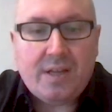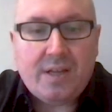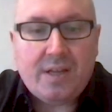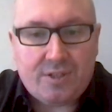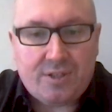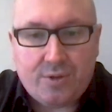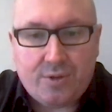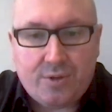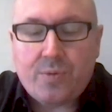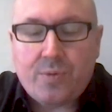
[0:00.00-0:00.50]
And
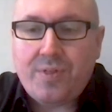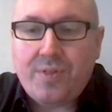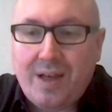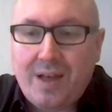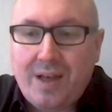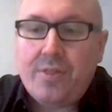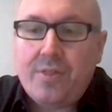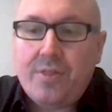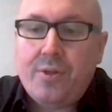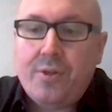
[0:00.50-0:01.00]
so
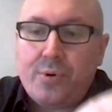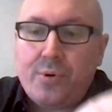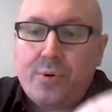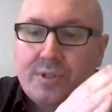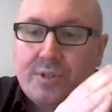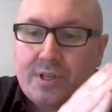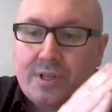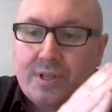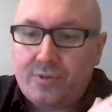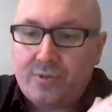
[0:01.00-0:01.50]
that the
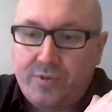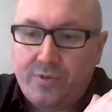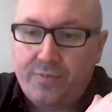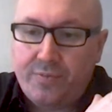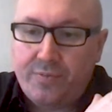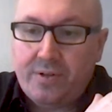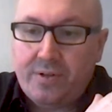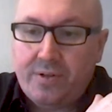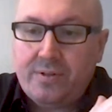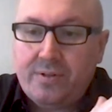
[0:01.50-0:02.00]
process that
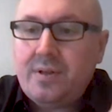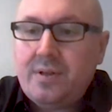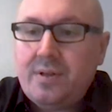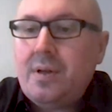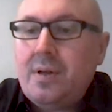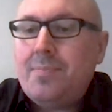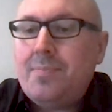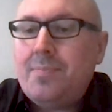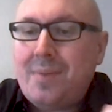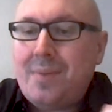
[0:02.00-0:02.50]
we've built
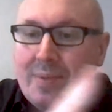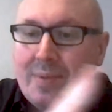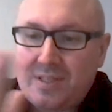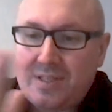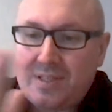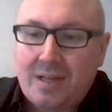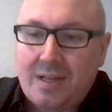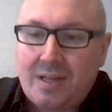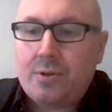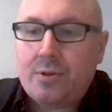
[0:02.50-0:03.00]

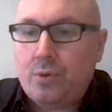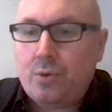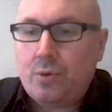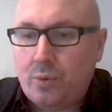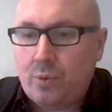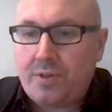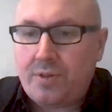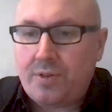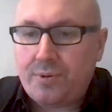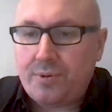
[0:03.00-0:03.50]
mimics that the
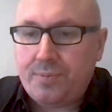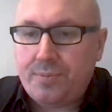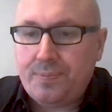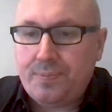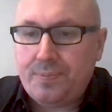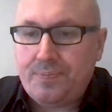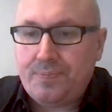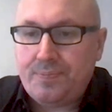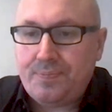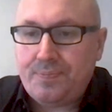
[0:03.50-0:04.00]
whole way through.
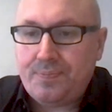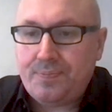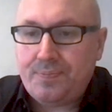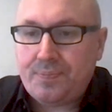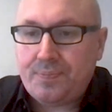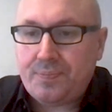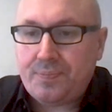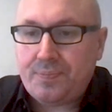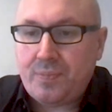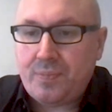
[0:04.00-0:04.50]

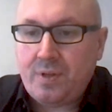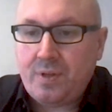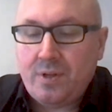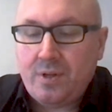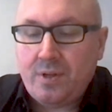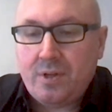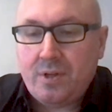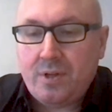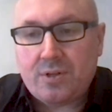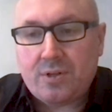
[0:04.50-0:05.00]

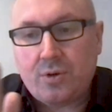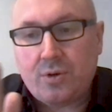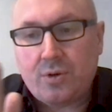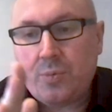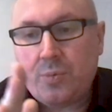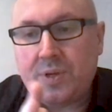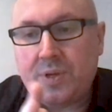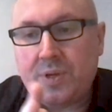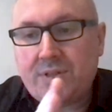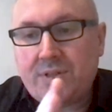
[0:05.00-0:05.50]
So the
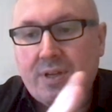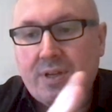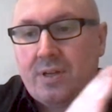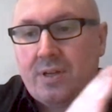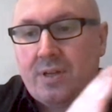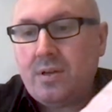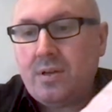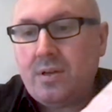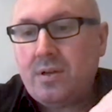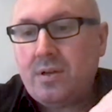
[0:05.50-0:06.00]
hope is
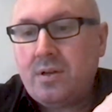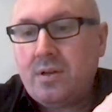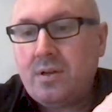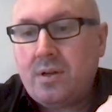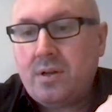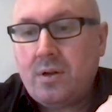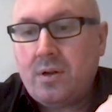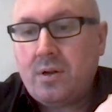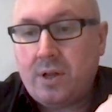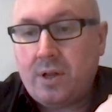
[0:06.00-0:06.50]
that,
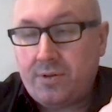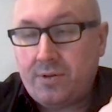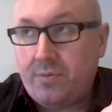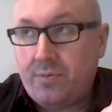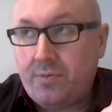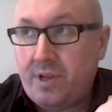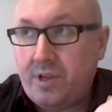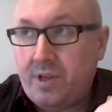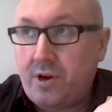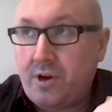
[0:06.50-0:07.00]
and
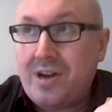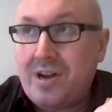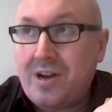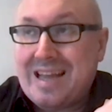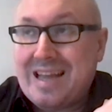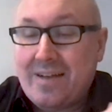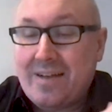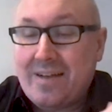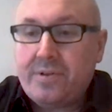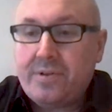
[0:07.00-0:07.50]
the
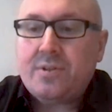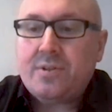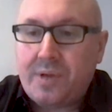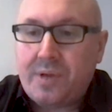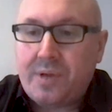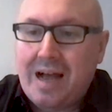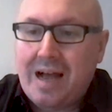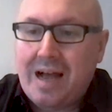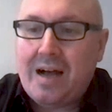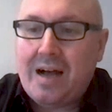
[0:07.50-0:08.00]
early evidence that
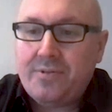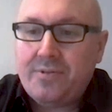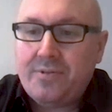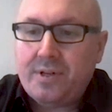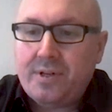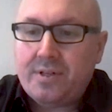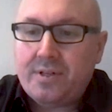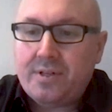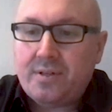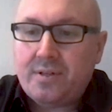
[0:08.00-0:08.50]
we have
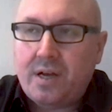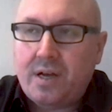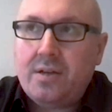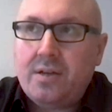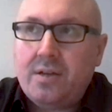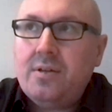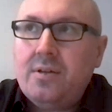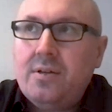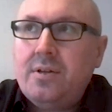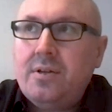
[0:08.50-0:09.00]
is
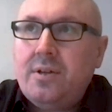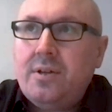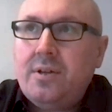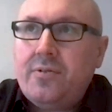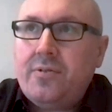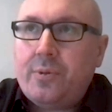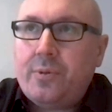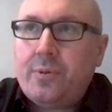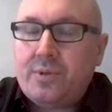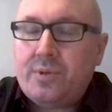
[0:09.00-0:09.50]
that
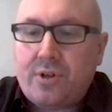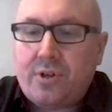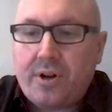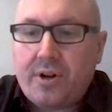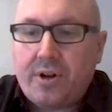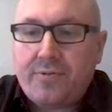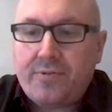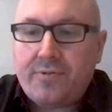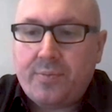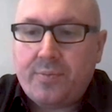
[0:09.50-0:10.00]
from
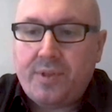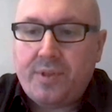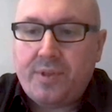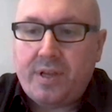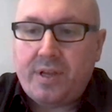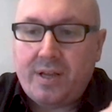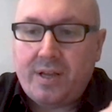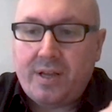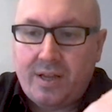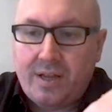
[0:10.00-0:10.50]
starting from
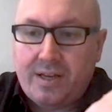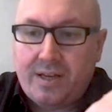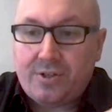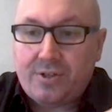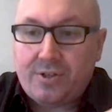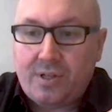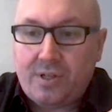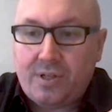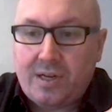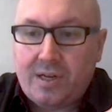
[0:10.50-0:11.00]
the
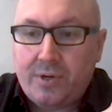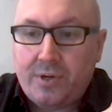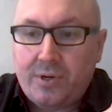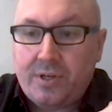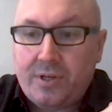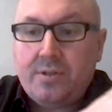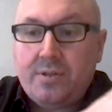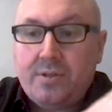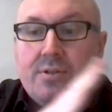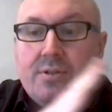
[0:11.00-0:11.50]
initial
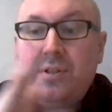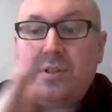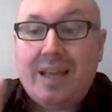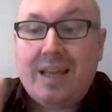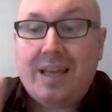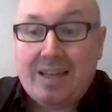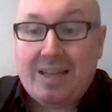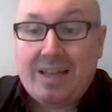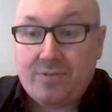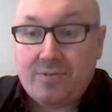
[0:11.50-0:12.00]
library to
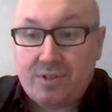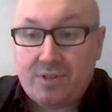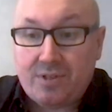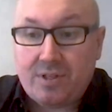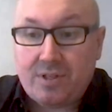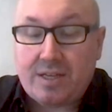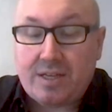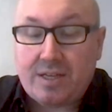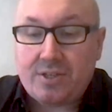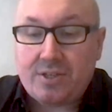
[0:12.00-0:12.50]
the end of the
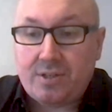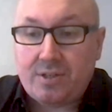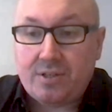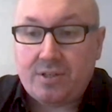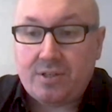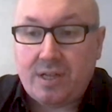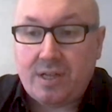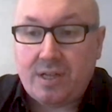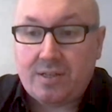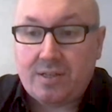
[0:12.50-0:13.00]

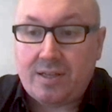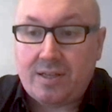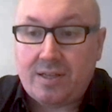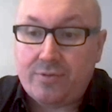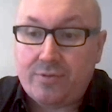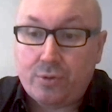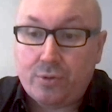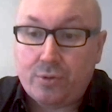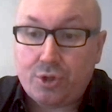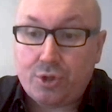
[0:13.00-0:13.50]
selection and the
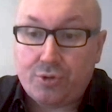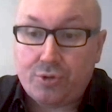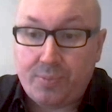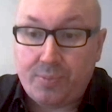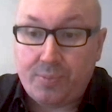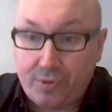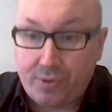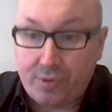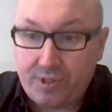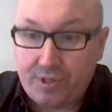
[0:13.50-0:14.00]
evolutionary
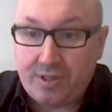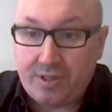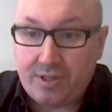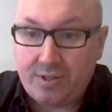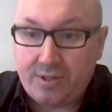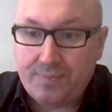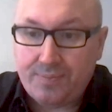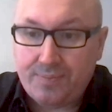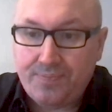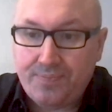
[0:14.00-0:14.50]

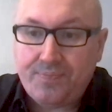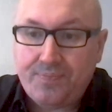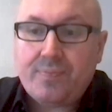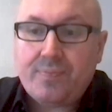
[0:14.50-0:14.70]
process,